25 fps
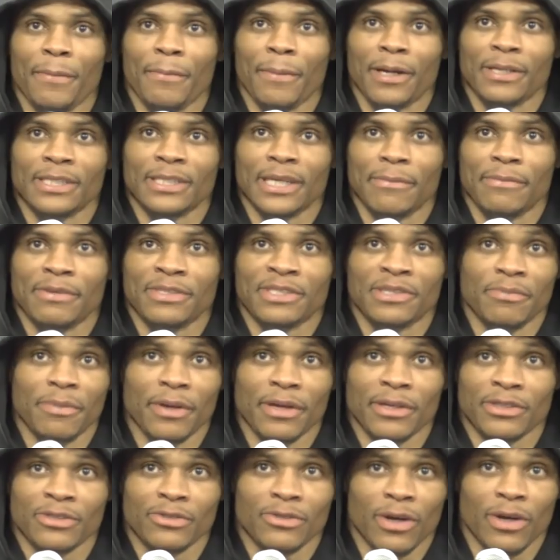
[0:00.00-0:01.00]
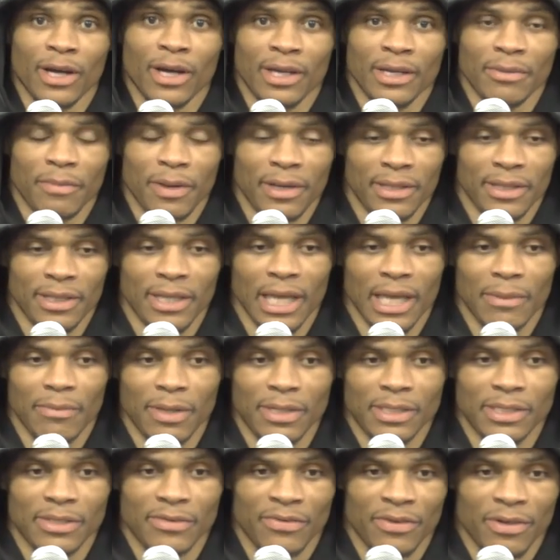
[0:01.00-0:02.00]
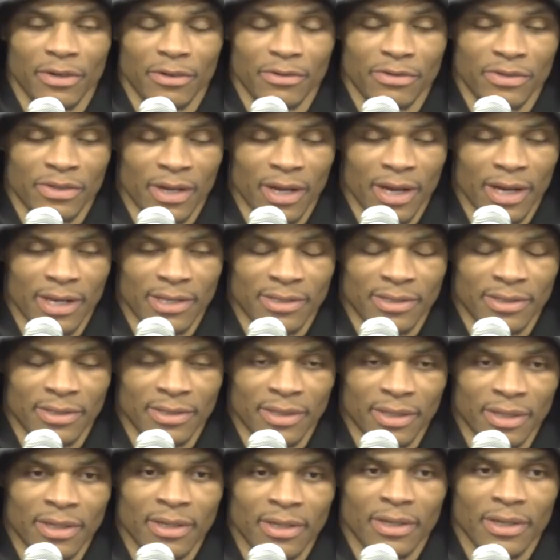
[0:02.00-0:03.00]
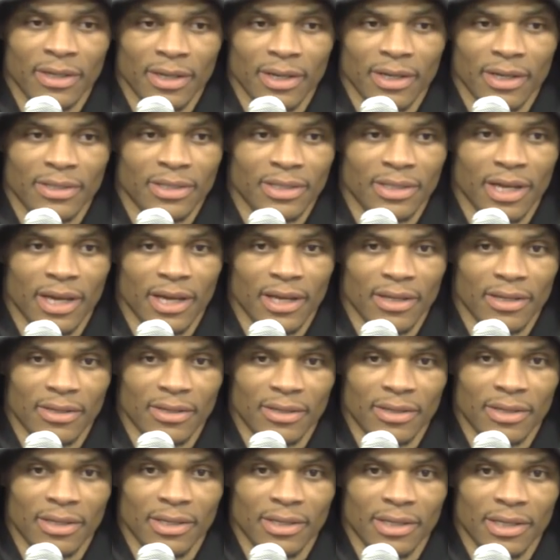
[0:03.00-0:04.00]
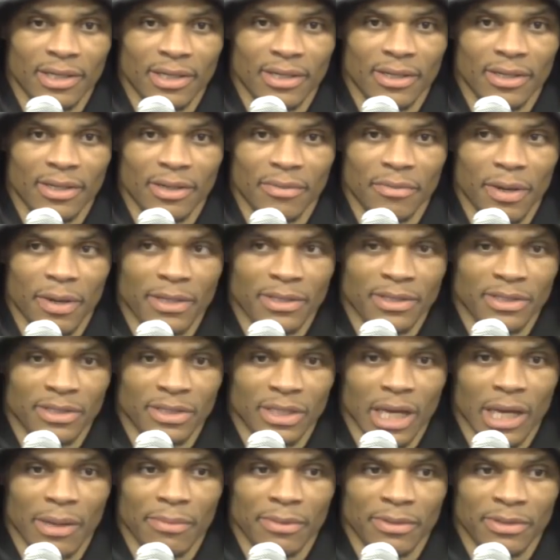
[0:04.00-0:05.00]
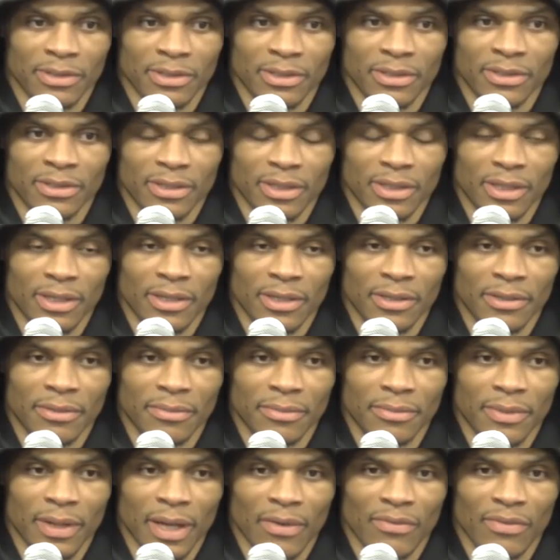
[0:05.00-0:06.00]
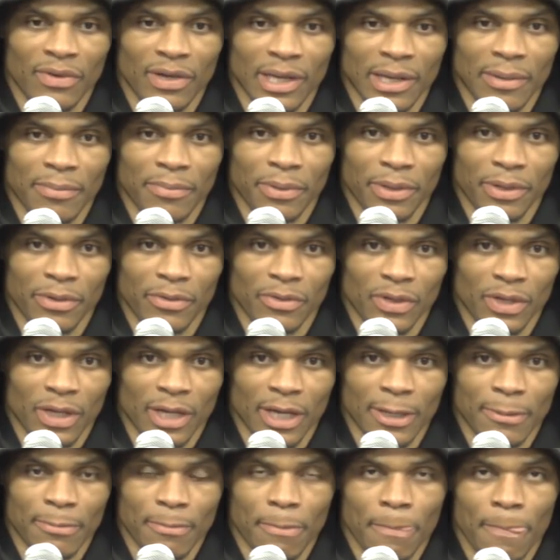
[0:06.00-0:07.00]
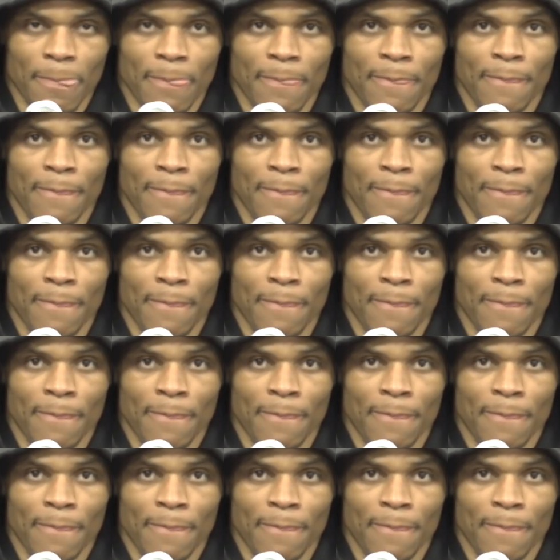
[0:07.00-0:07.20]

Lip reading: Then my job is to make sure I can make the game easy for those guys. And tonight, they did an amazing job of just having an imprint on the game.